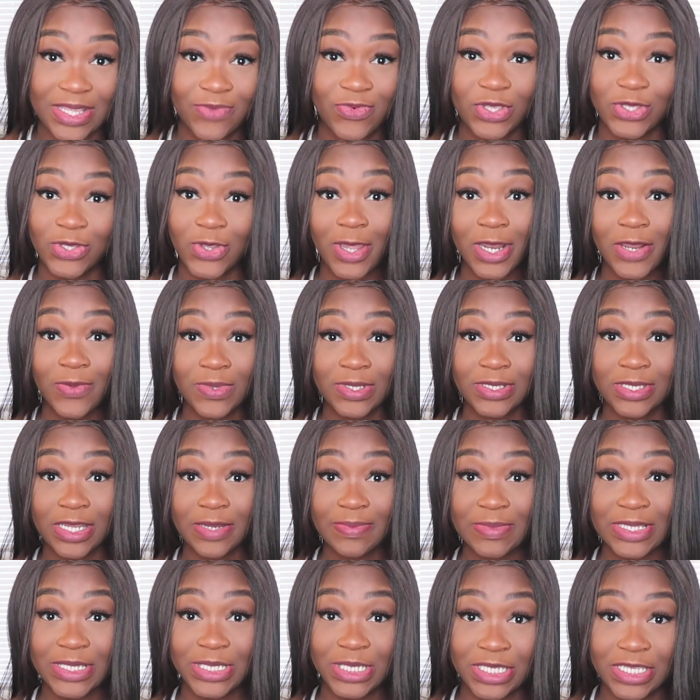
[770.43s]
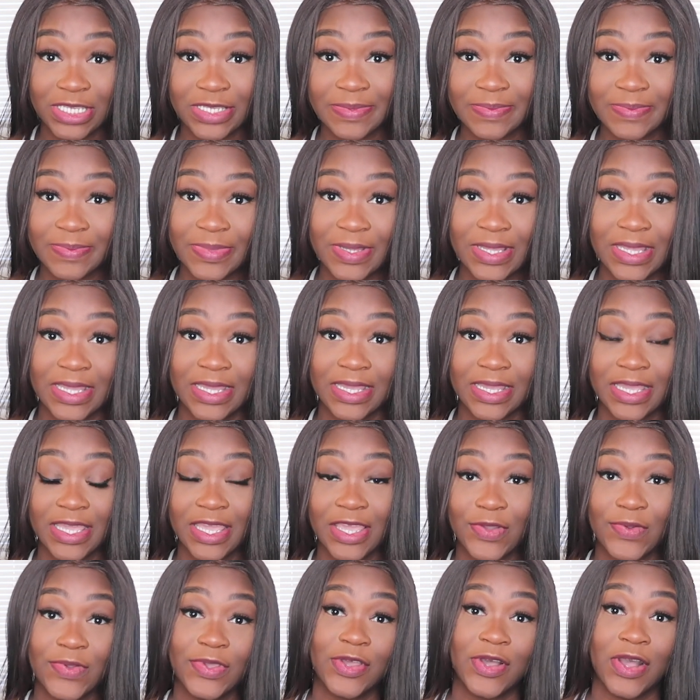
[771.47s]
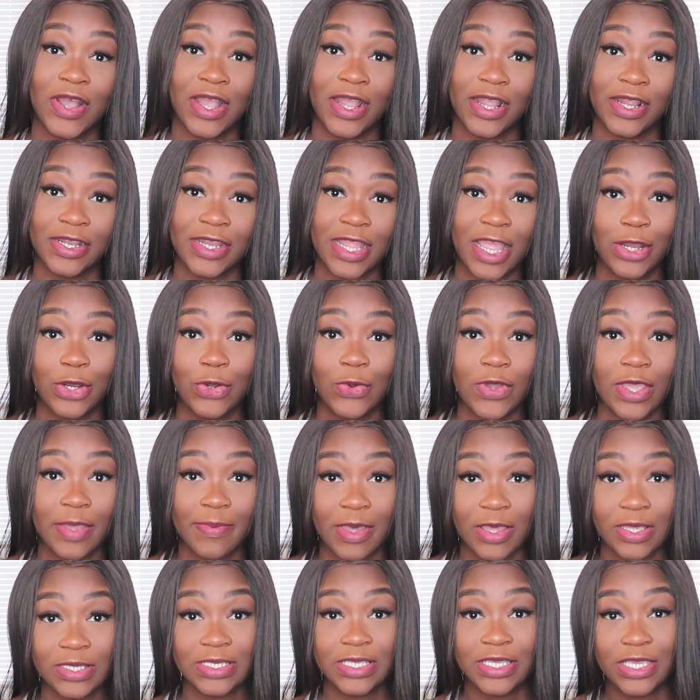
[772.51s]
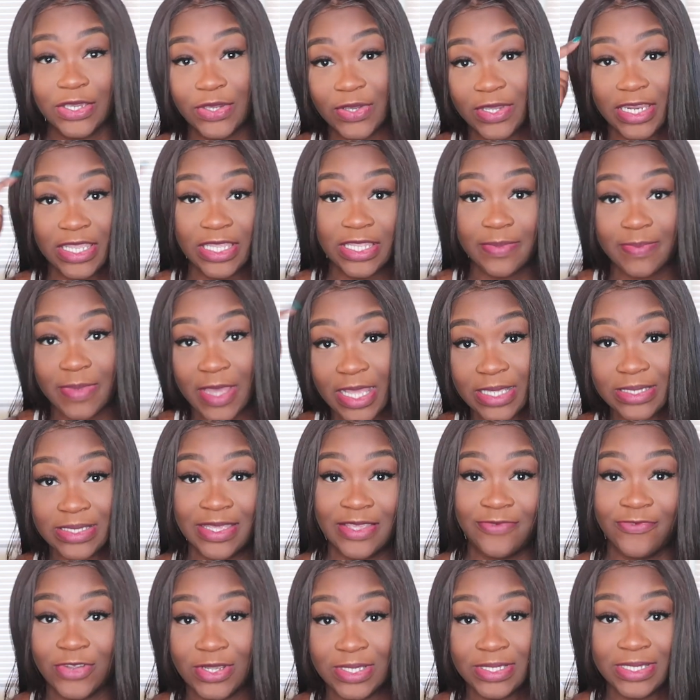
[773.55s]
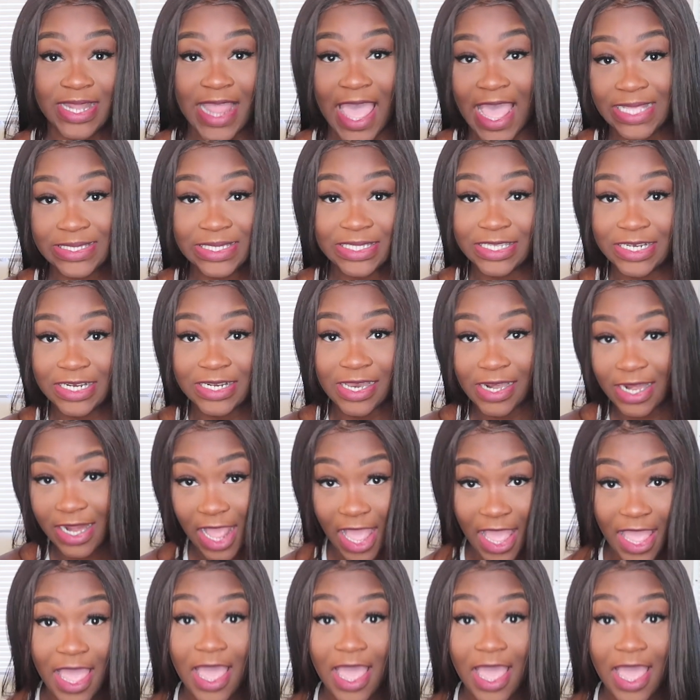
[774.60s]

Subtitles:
We thought it was gonna be cheap, but here we are, not knowing about security deposit, first, last, and